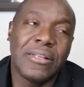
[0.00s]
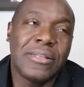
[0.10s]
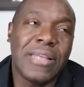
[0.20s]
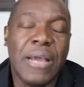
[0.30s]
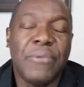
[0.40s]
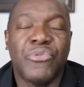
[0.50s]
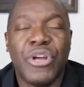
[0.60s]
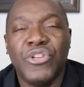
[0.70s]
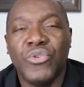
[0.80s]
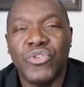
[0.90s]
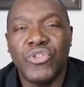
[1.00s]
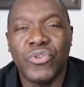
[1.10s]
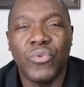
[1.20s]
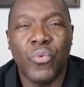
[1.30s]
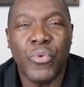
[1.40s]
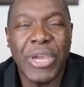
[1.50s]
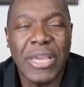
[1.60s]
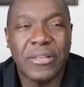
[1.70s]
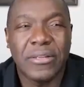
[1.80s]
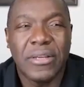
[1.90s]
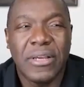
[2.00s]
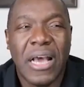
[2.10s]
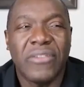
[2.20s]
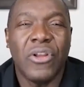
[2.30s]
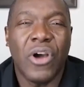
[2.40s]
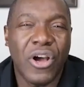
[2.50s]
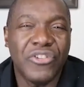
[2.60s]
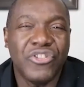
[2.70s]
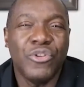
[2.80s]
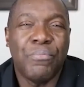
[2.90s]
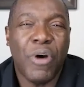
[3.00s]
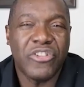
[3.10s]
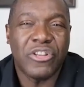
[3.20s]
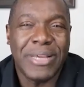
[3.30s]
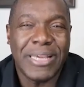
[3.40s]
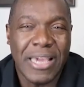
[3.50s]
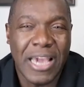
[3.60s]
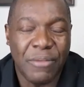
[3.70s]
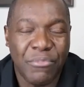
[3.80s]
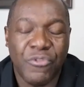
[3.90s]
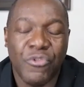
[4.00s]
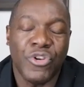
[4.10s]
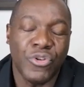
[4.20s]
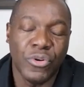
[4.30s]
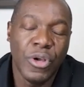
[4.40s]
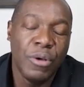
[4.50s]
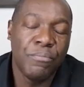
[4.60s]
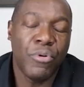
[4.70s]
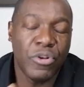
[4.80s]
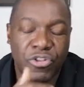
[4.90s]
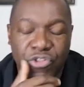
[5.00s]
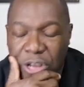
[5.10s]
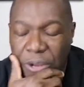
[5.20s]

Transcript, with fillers: times when you should wait as long as you possibly can before you pull the trigger.